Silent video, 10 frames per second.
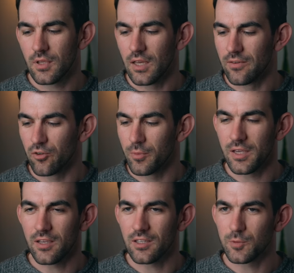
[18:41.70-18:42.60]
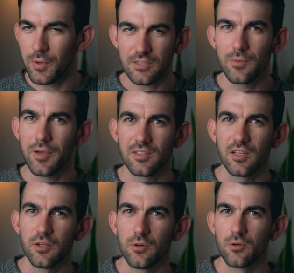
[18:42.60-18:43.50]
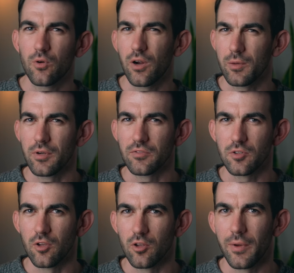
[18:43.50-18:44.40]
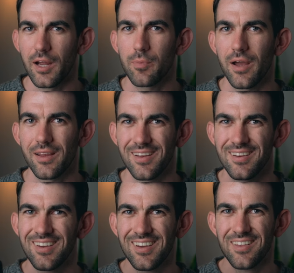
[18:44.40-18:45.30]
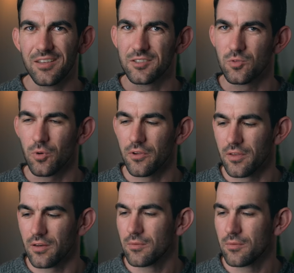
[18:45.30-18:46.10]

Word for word: And for me, especially because I do quite a bit of solo backpacking, this is worth it.